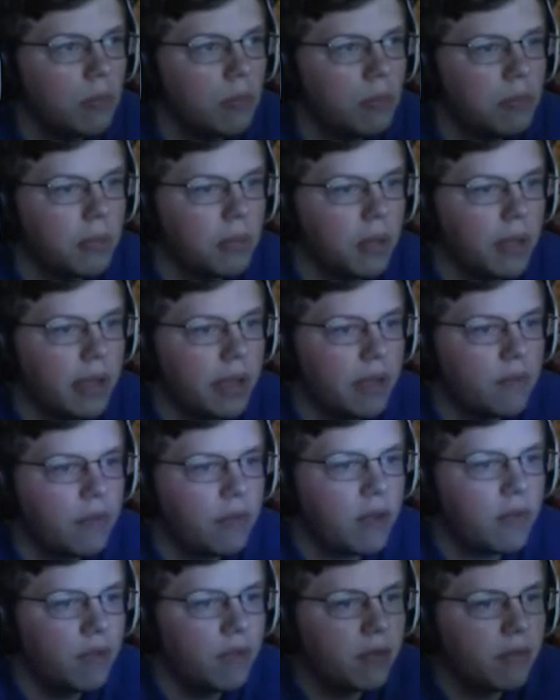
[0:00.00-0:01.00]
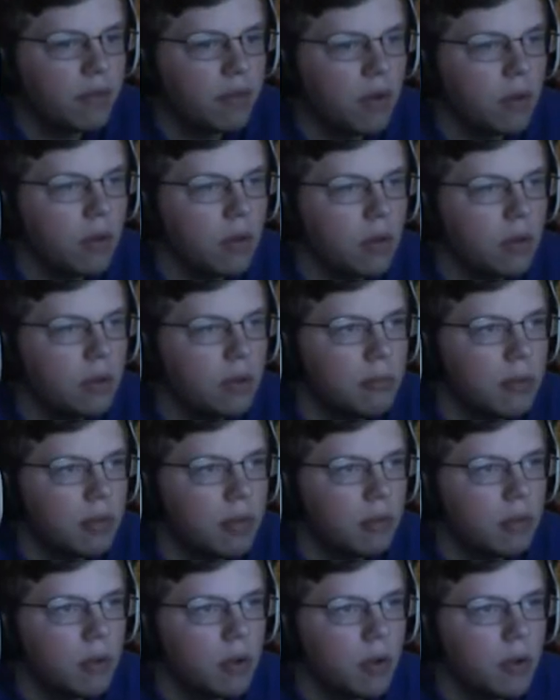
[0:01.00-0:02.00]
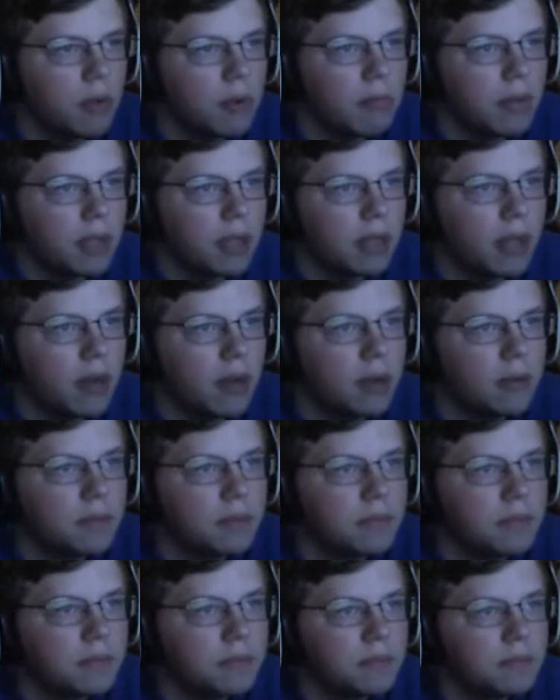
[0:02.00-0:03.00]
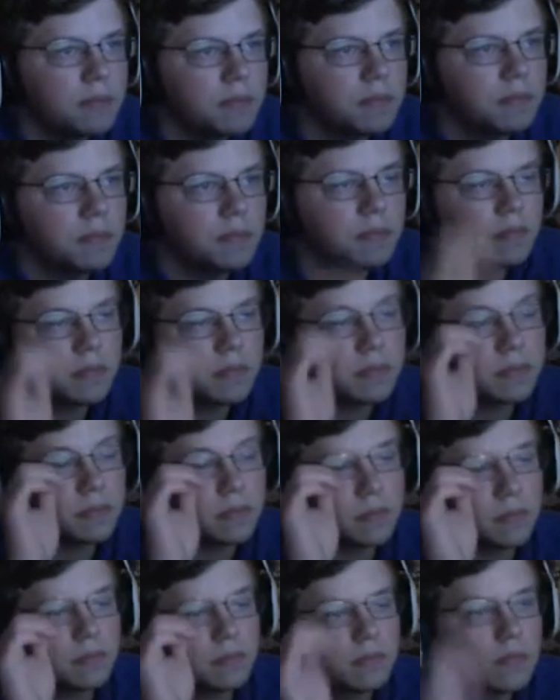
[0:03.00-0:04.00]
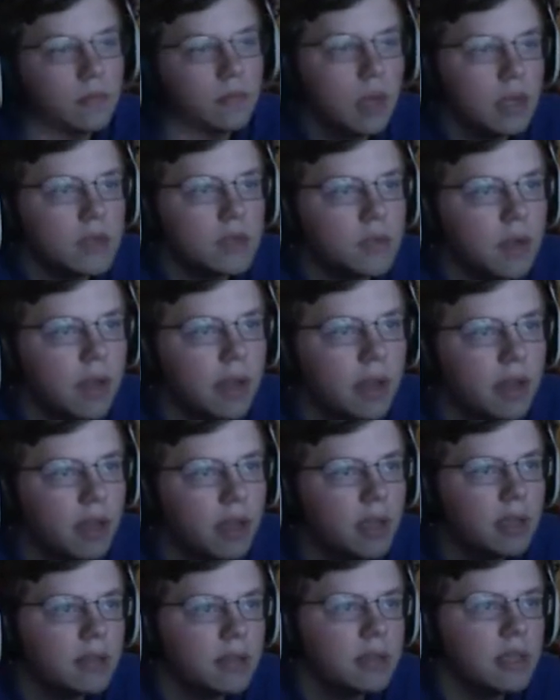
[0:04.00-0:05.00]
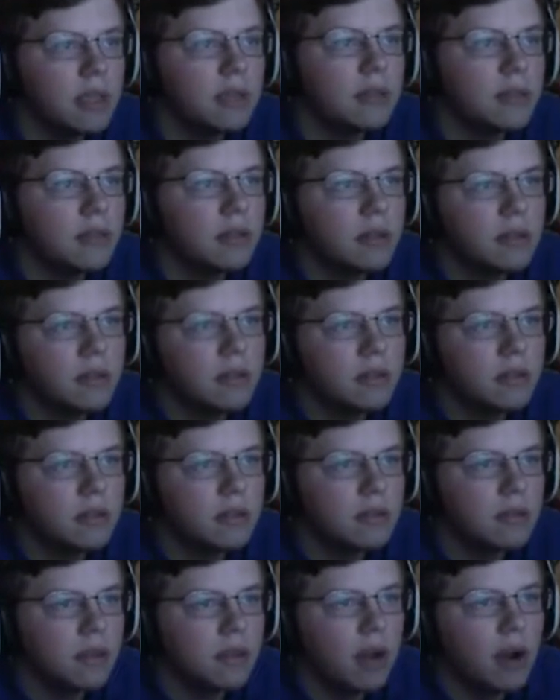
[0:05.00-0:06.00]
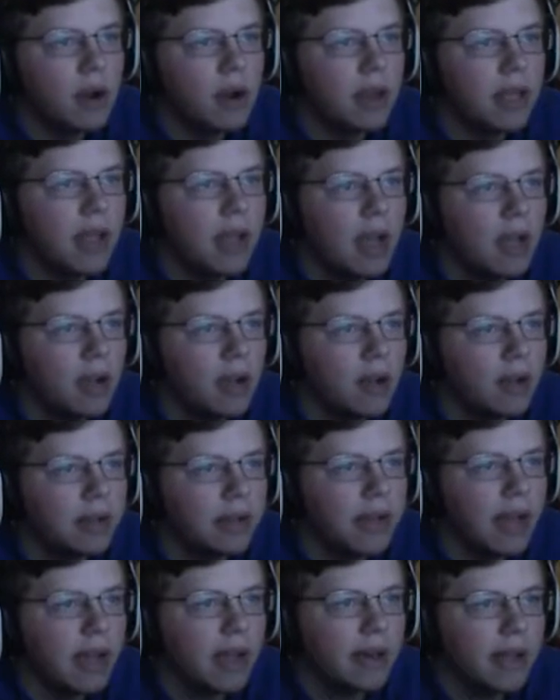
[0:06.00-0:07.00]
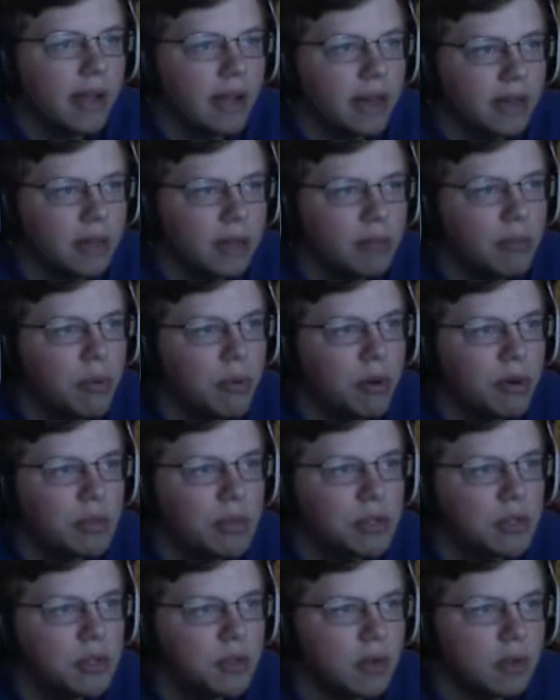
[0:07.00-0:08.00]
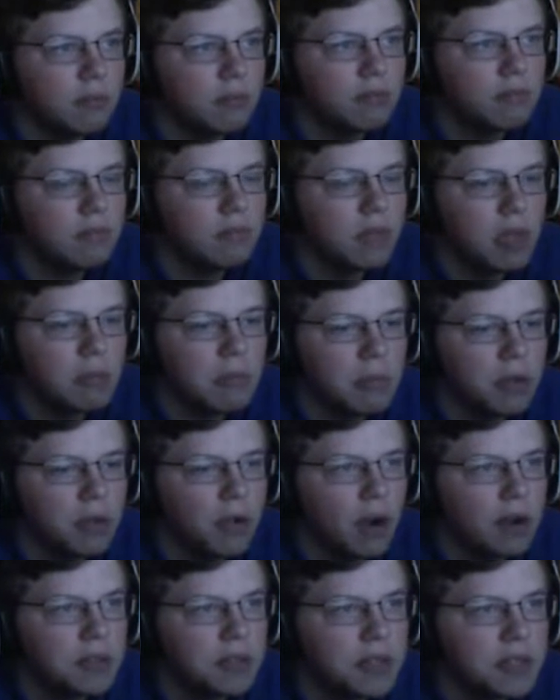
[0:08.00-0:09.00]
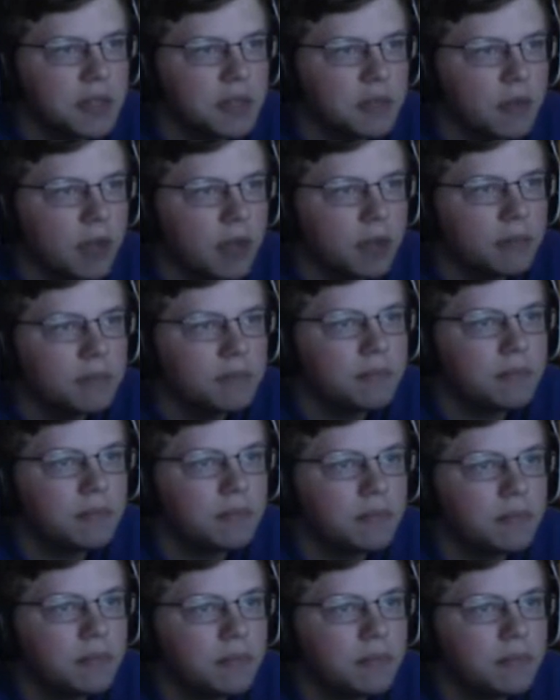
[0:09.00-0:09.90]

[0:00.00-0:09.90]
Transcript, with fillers: We'll play a five five golem, and then we'll go ahead and pick that up. That's fine. See, I already got a nine nine on the board just from a couple cards. So that's fine.